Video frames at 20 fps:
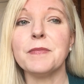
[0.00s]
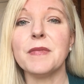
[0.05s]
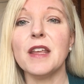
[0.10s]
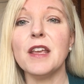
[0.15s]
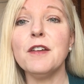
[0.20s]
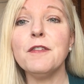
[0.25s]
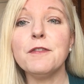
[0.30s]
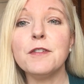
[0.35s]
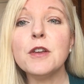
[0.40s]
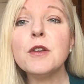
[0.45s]

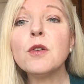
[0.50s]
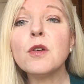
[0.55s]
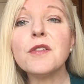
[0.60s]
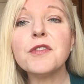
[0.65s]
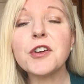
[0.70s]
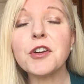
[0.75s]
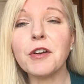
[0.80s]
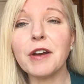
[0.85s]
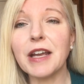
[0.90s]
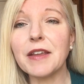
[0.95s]
If you know of
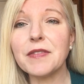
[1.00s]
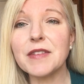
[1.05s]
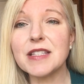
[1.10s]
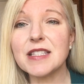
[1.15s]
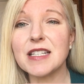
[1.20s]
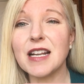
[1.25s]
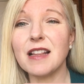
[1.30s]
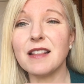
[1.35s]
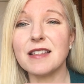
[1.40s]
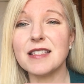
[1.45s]
a grant
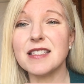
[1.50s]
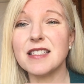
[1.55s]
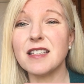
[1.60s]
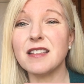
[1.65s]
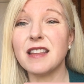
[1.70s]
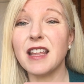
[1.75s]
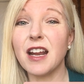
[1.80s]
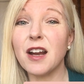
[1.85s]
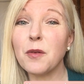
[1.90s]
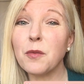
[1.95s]
that's not
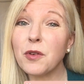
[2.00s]
listed there,